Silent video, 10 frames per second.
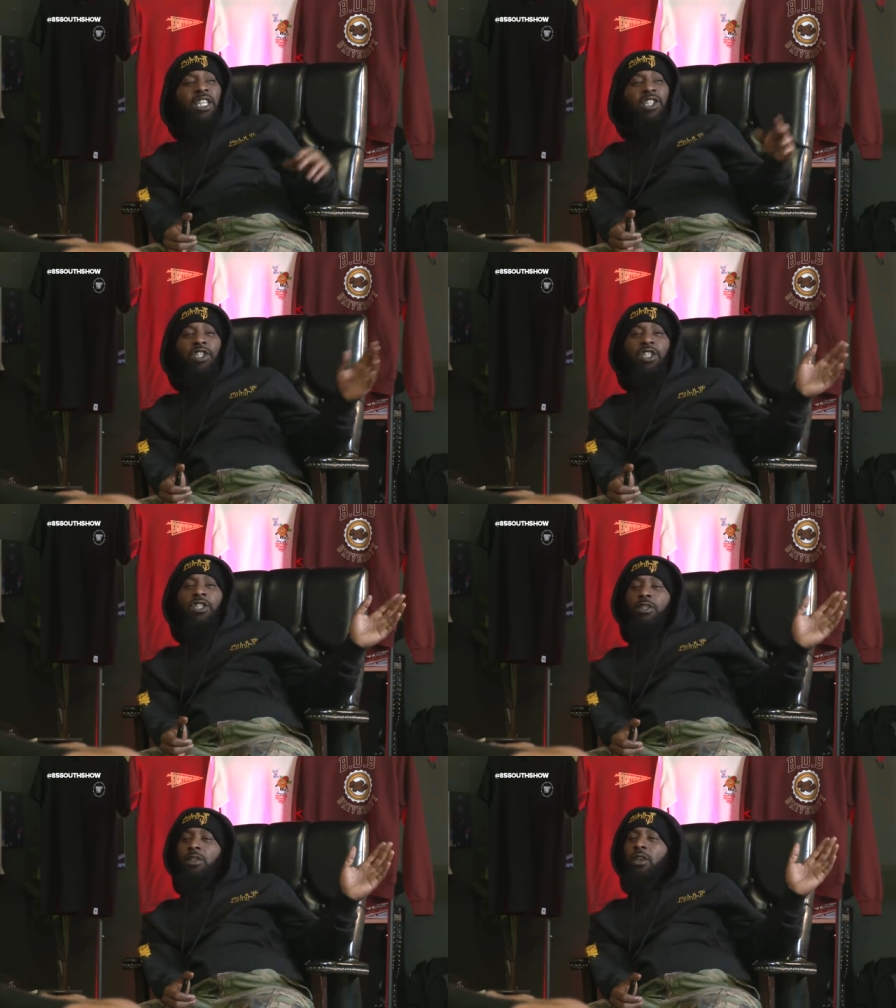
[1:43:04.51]
It's
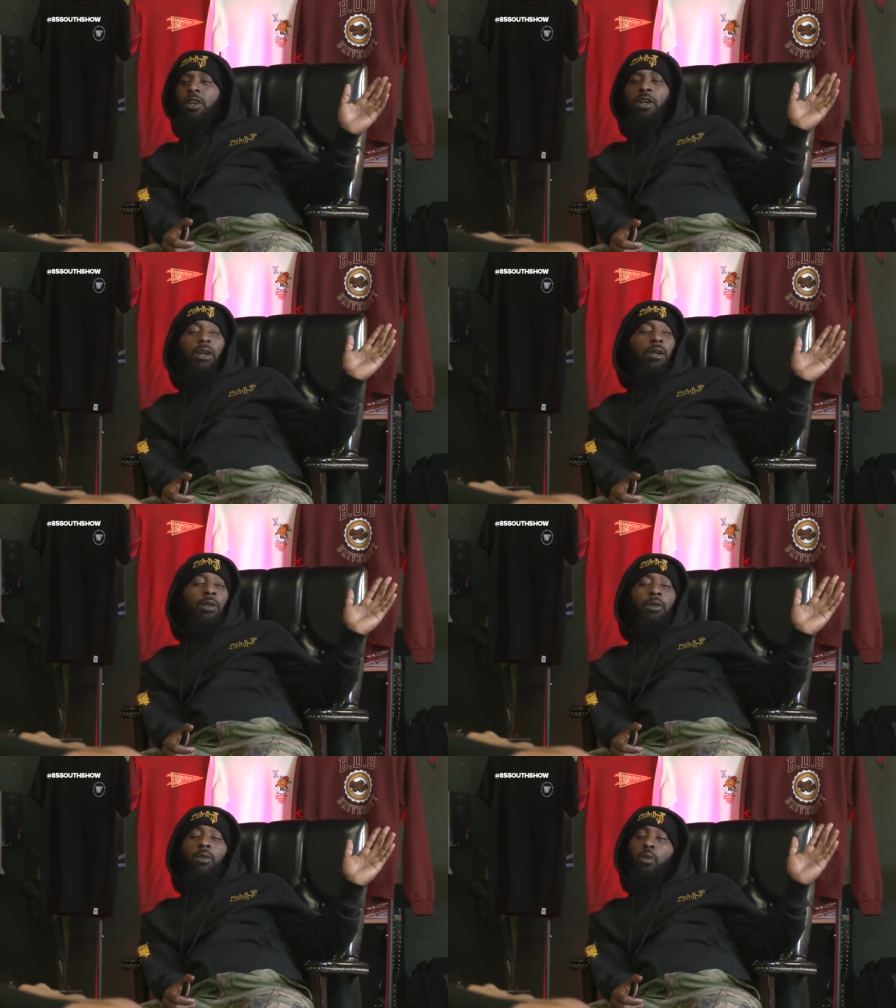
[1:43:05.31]
just a, a
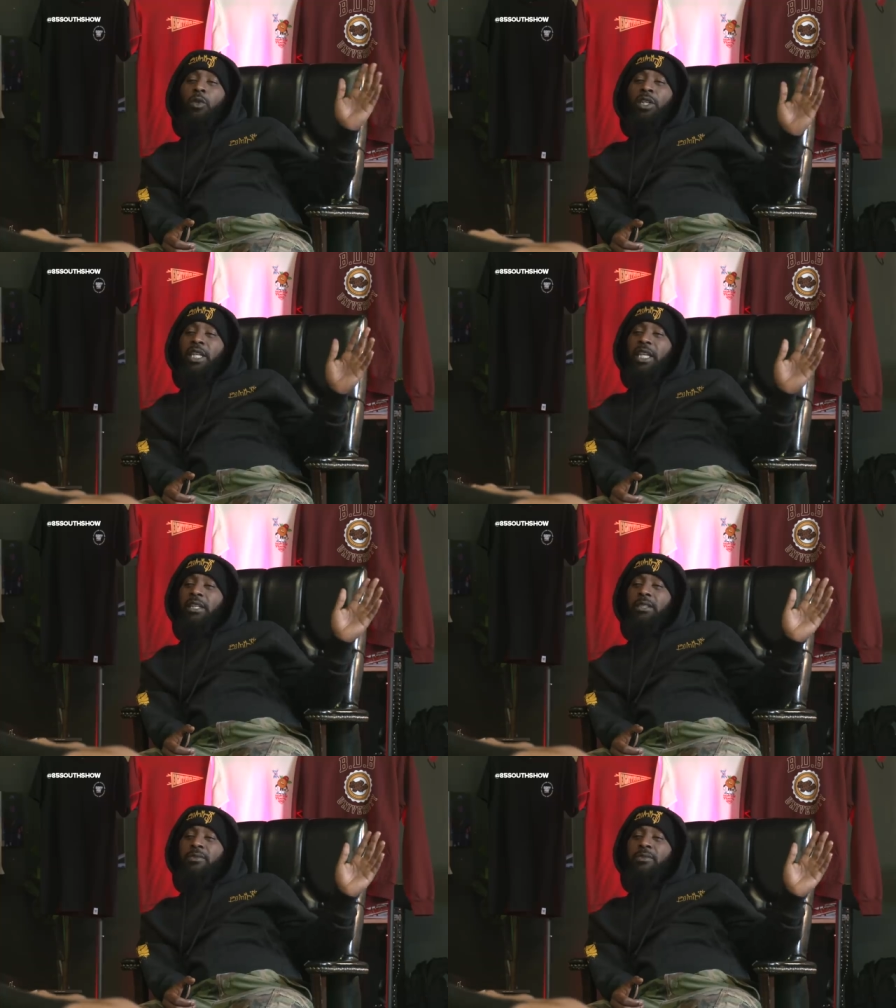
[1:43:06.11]
whole rundown